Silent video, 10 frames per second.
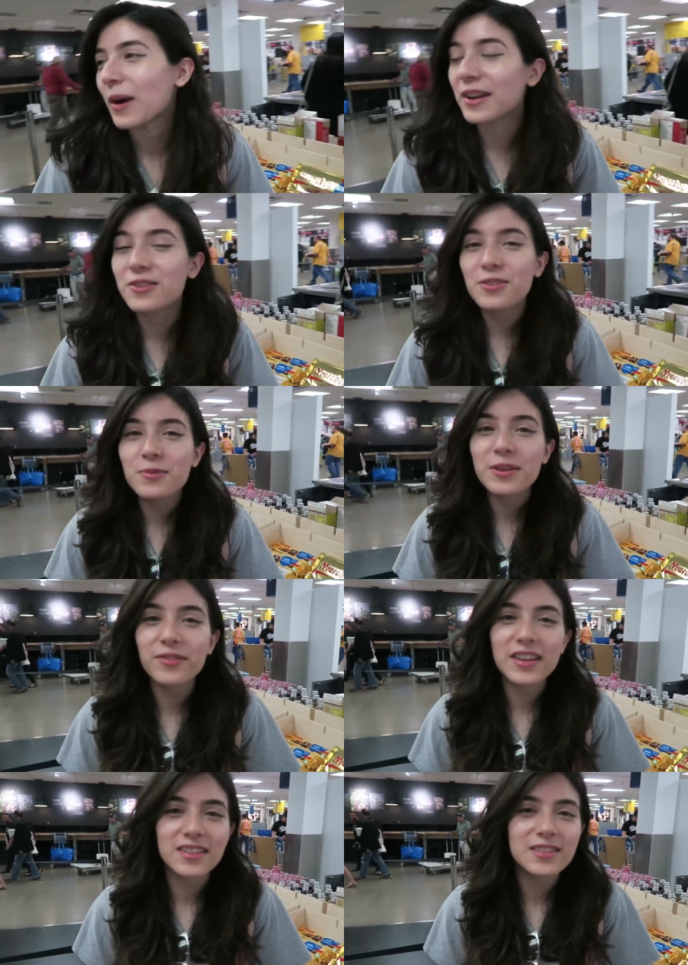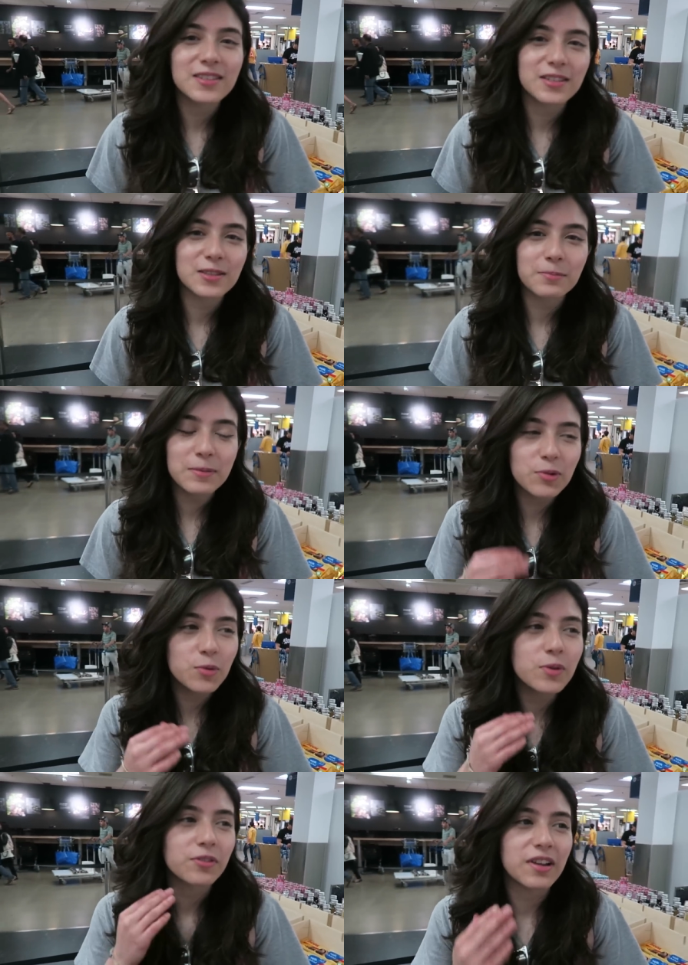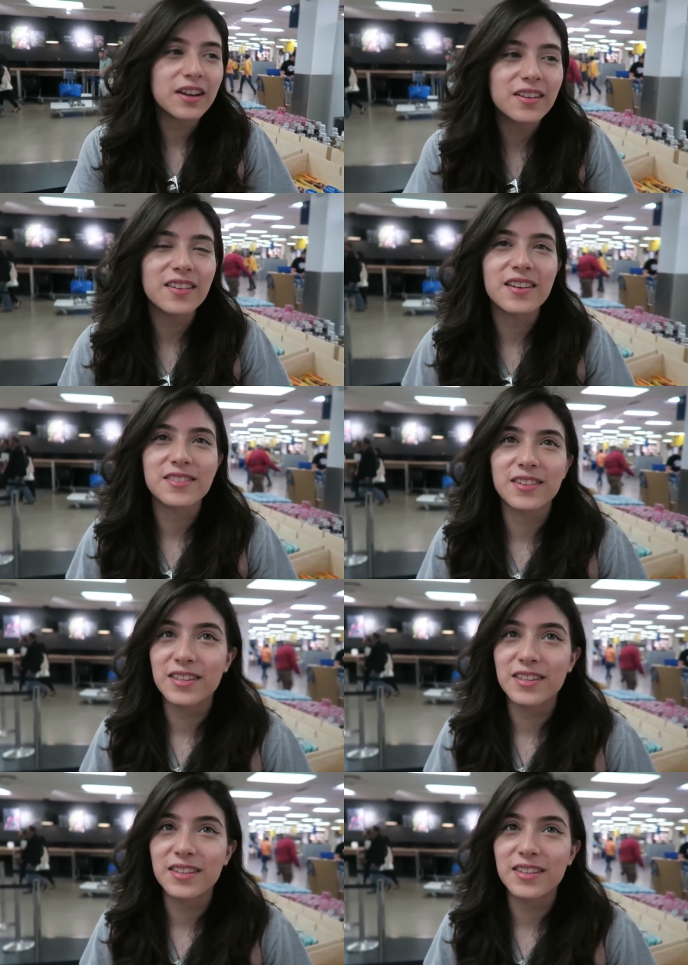Are you gonna wear fake Yeezys? Because the people who would recognize the